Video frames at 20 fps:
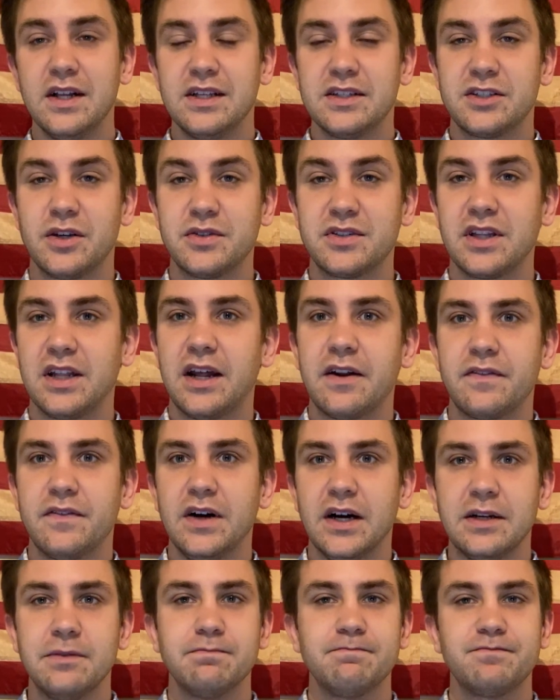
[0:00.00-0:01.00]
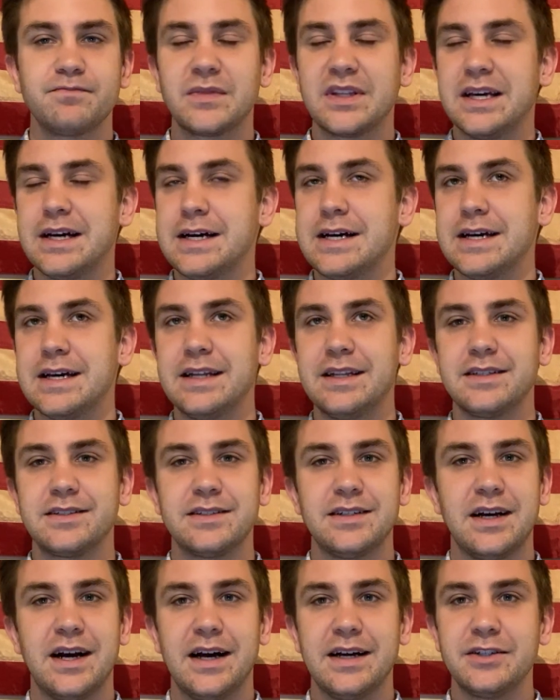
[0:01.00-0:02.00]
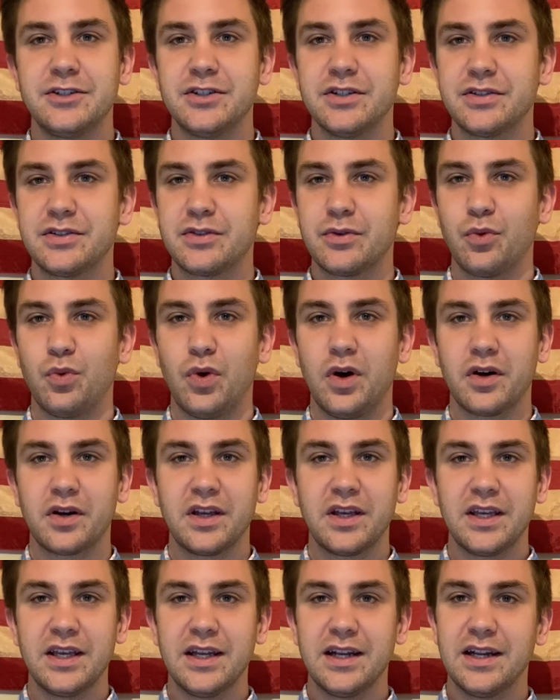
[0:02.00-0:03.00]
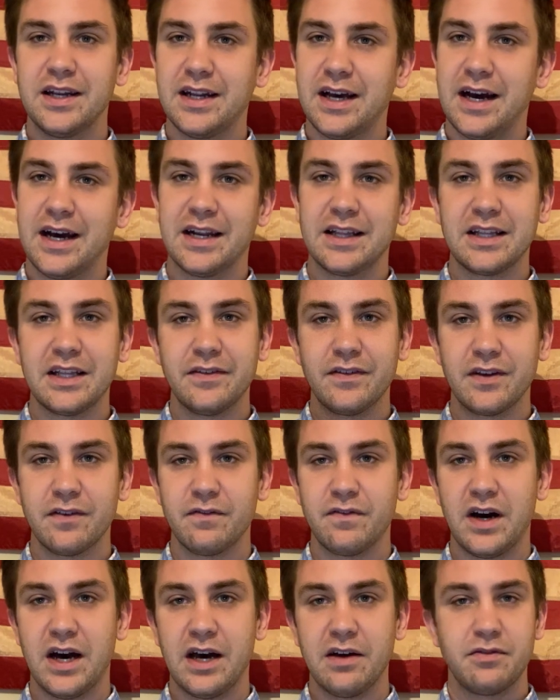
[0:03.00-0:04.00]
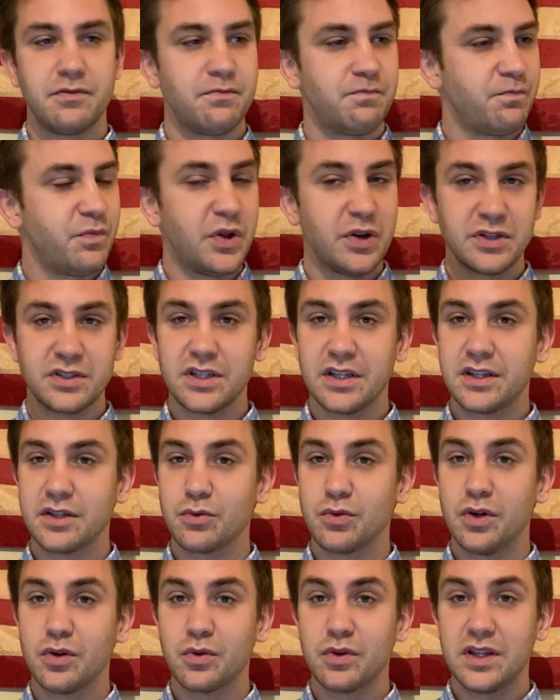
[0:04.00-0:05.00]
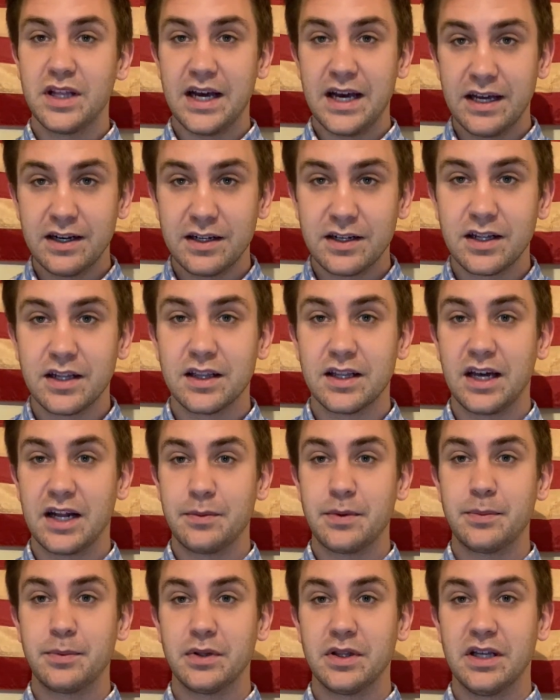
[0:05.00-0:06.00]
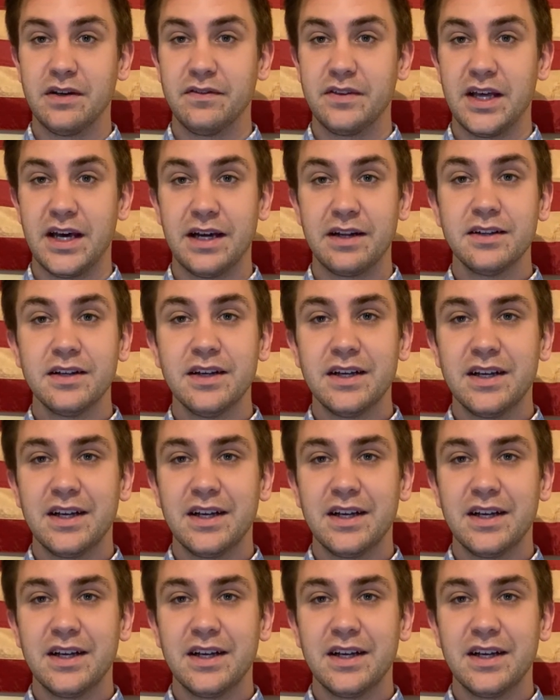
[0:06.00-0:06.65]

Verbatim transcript: So it's a lot of fun. Uh, it is not just walking in at nine and leaving at five. There's nothing wrong with that. A lot of people love that.